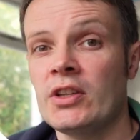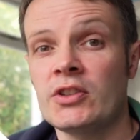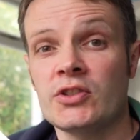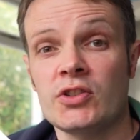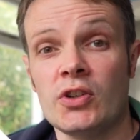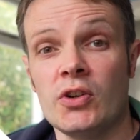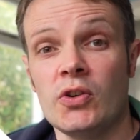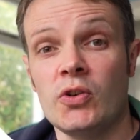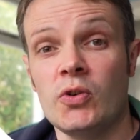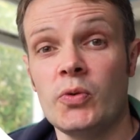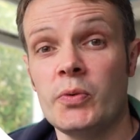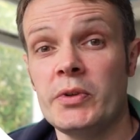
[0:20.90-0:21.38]

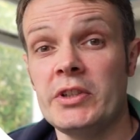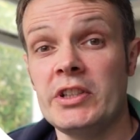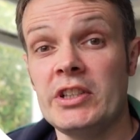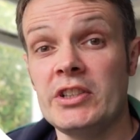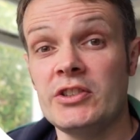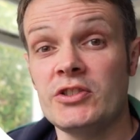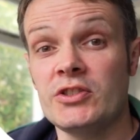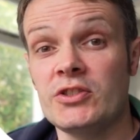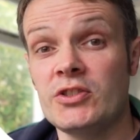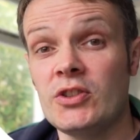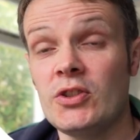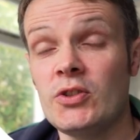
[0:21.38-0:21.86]
So all we need
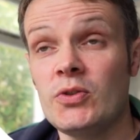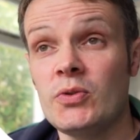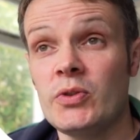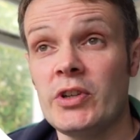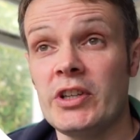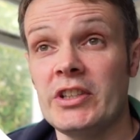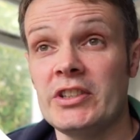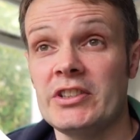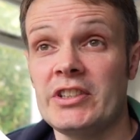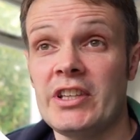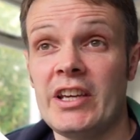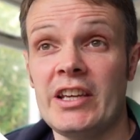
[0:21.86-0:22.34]
to do
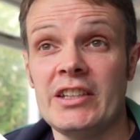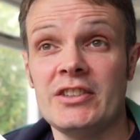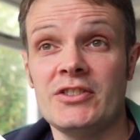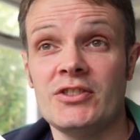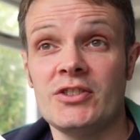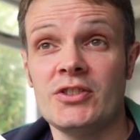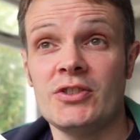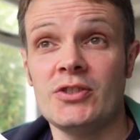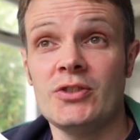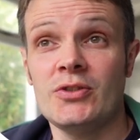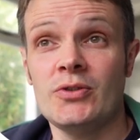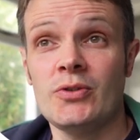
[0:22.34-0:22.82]
is head
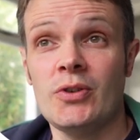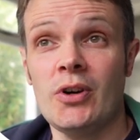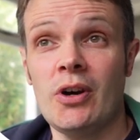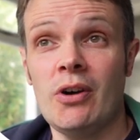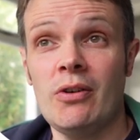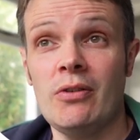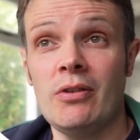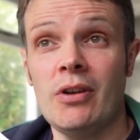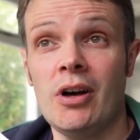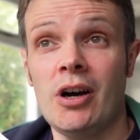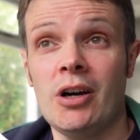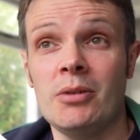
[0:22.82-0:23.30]
to
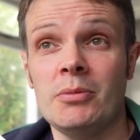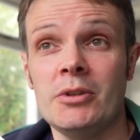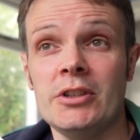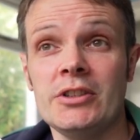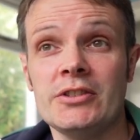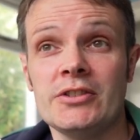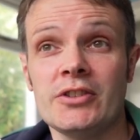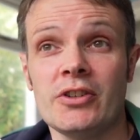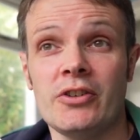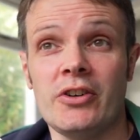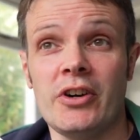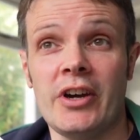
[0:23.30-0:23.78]

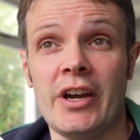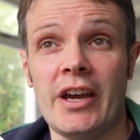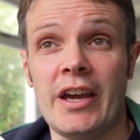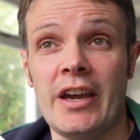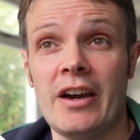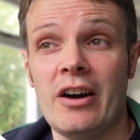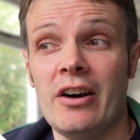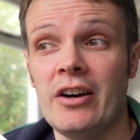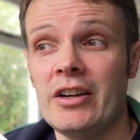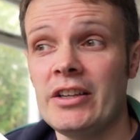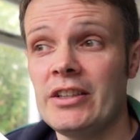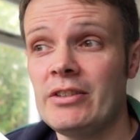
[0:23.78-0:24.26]

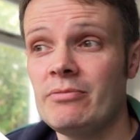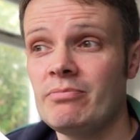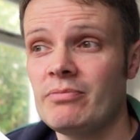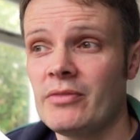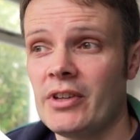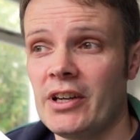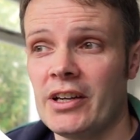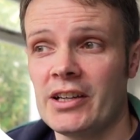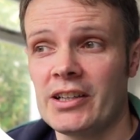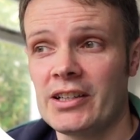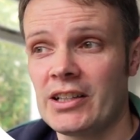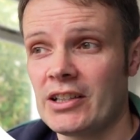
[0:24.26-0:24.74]
ollama.ai
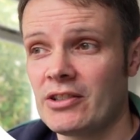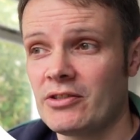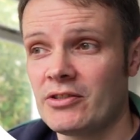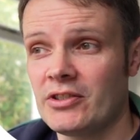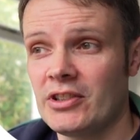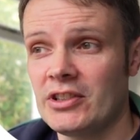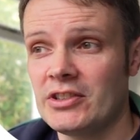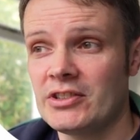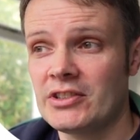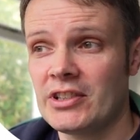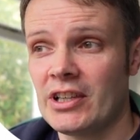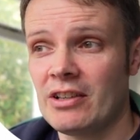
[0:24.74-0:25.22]
and click on
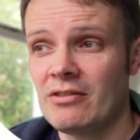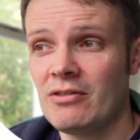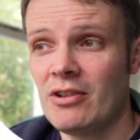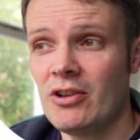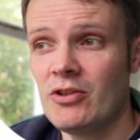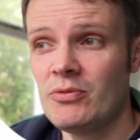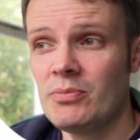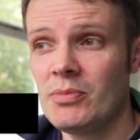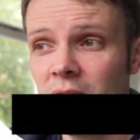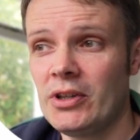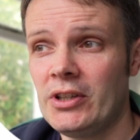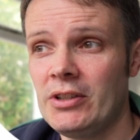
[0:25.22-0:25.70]
this
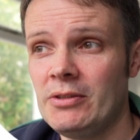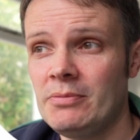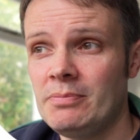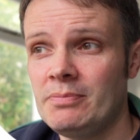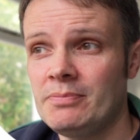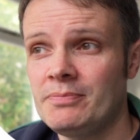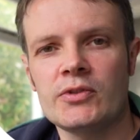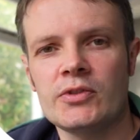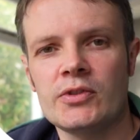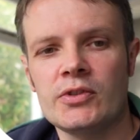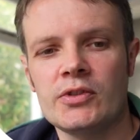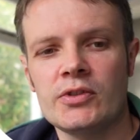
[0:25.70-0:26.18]
download button.
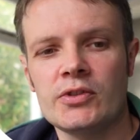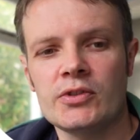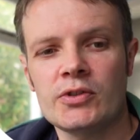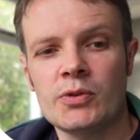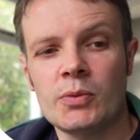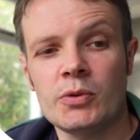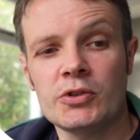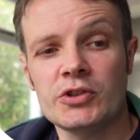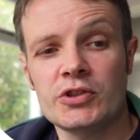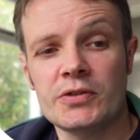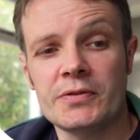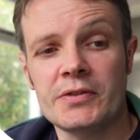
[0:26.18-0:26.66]
So
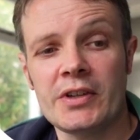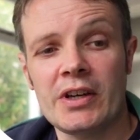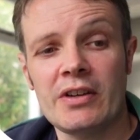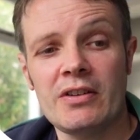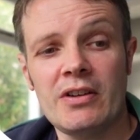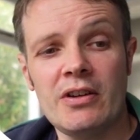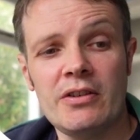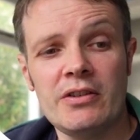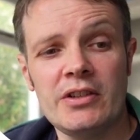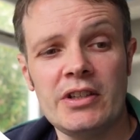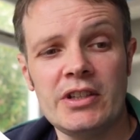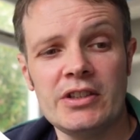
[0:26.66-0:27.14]
once you've
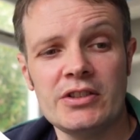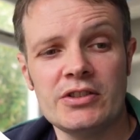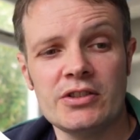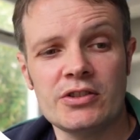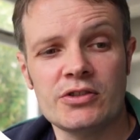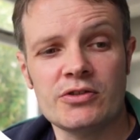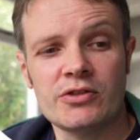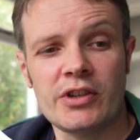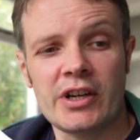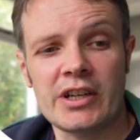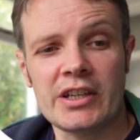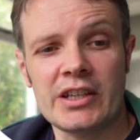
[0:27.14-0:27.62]
downloaded it, just
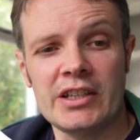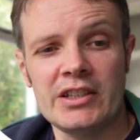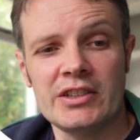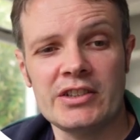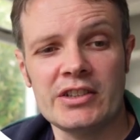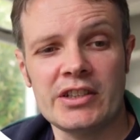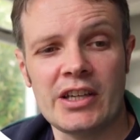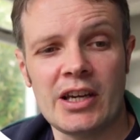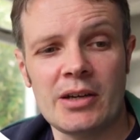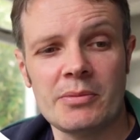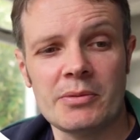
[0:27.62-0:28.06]
drag it into your